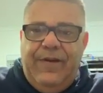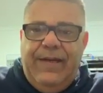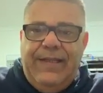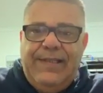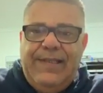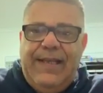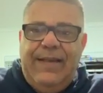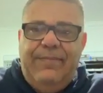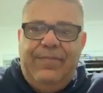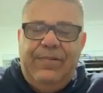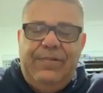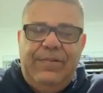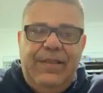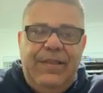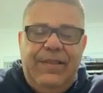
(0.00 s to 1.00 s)

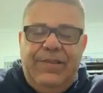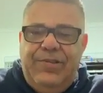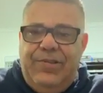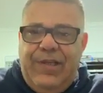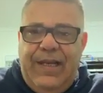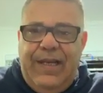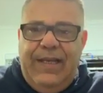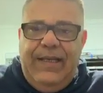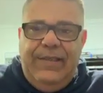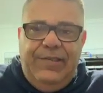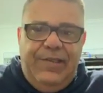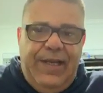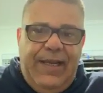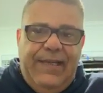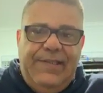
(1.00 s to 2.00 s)
example. Shane,
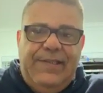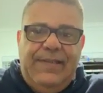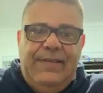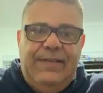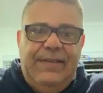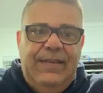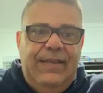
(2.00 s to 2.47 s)
Jason.